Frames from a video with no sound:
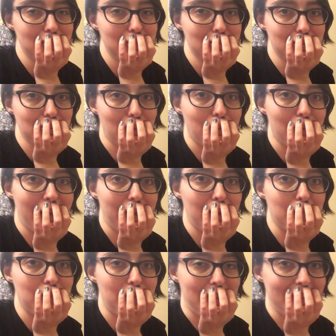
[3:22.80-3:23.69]
me so
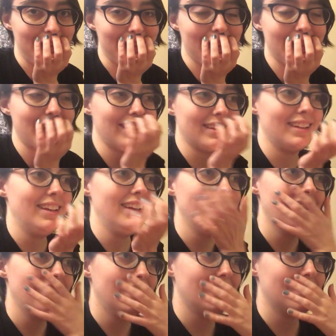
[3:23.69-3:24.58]
happy. Like
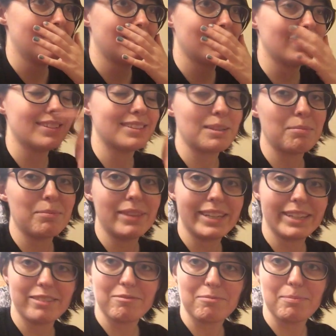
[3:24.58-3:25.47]
there's
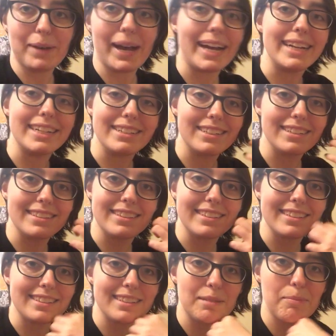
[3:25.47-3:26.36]
something of mine
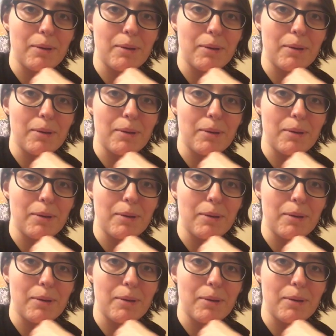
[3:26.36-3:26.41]
in this